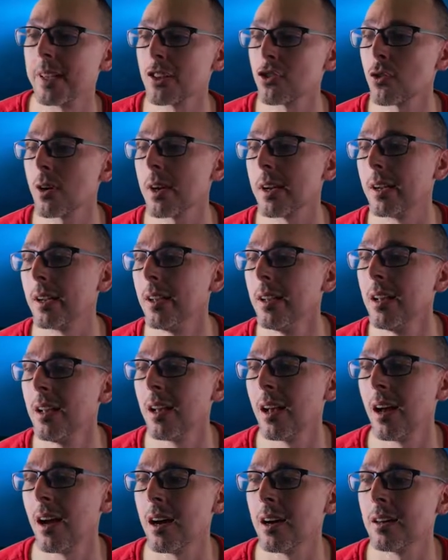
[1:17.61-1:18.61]
That's right,
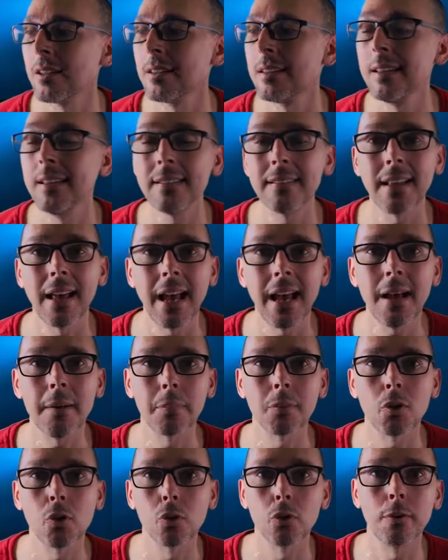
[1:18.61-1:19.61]
uh, this
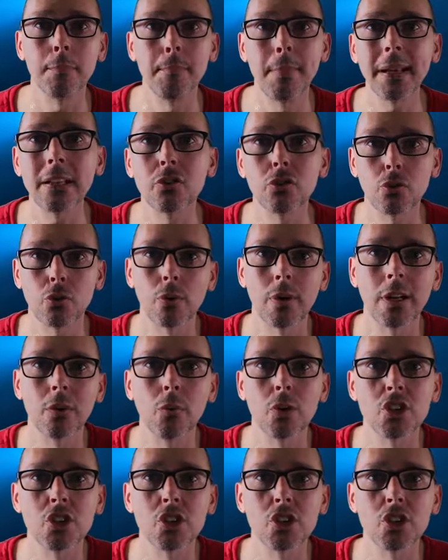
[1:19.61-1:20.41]
app called Big Screen,